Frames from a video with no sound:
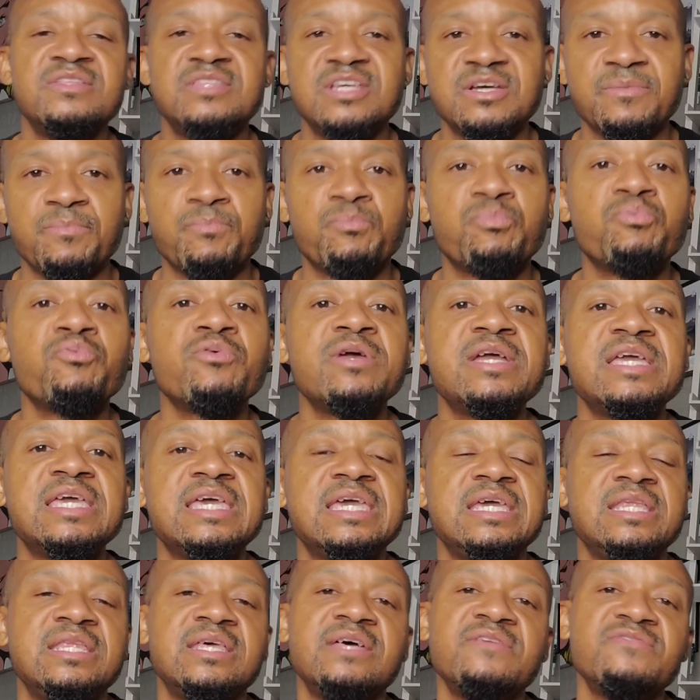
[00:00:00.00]
They're
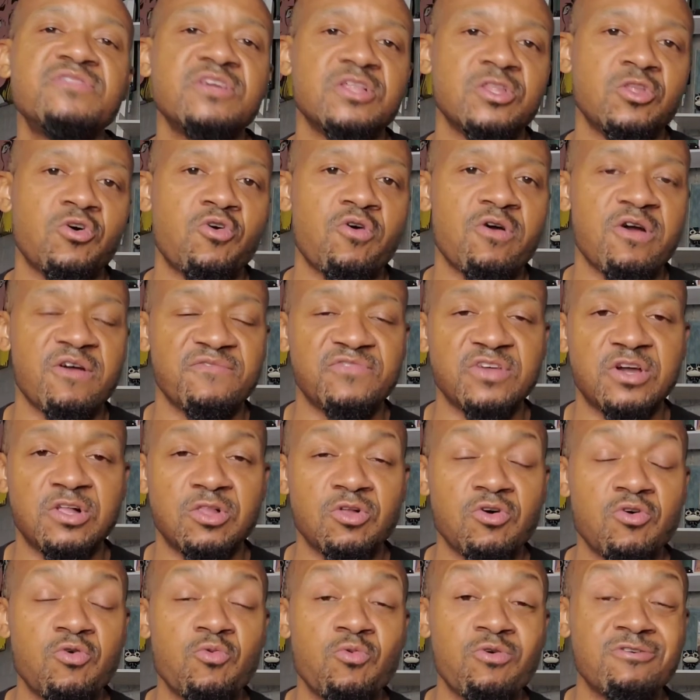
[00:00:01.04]
bringing in the lore of the
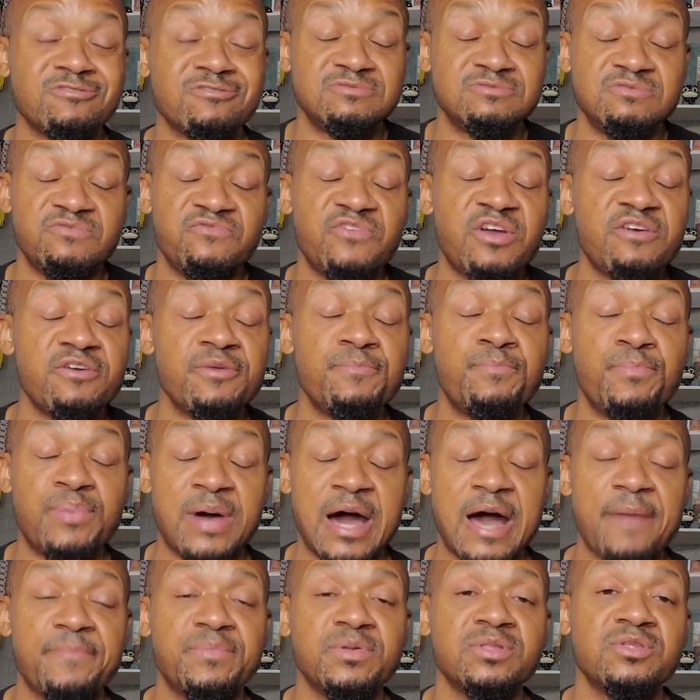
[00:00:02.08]
Clone which is a very
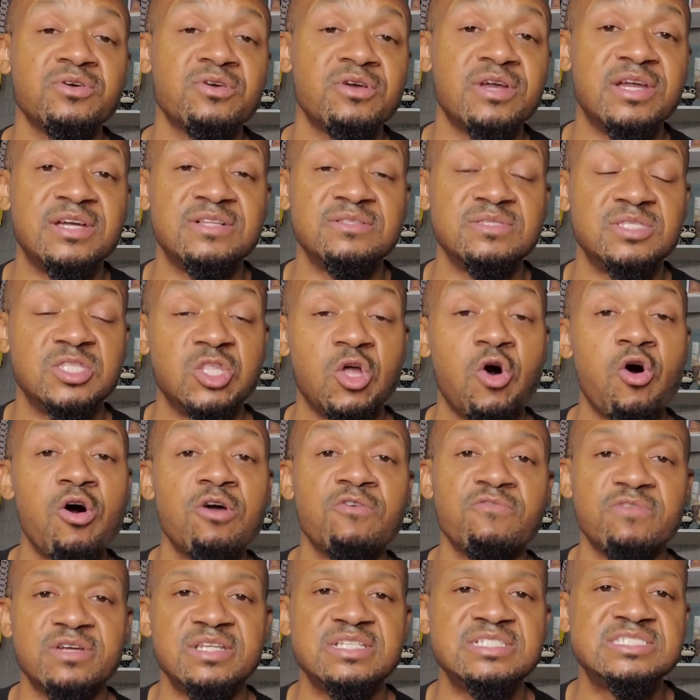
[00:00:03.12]
popular and
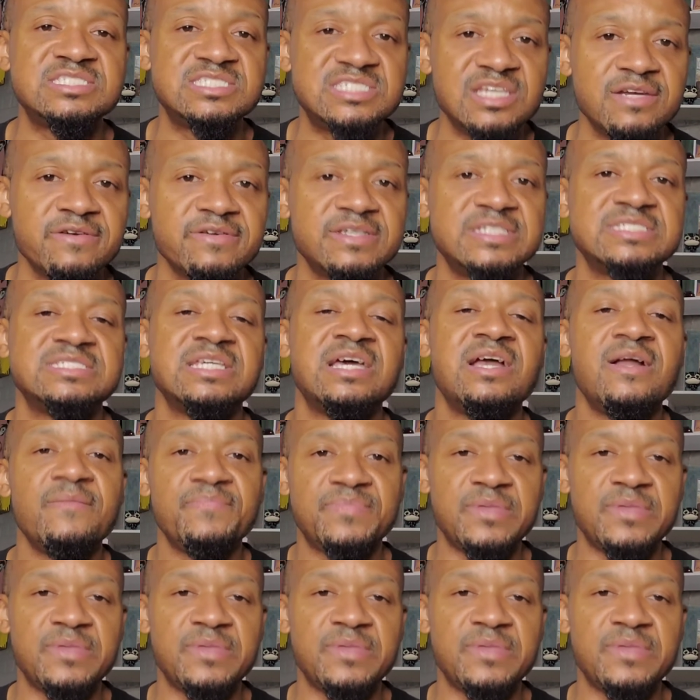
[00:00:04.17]
long running series.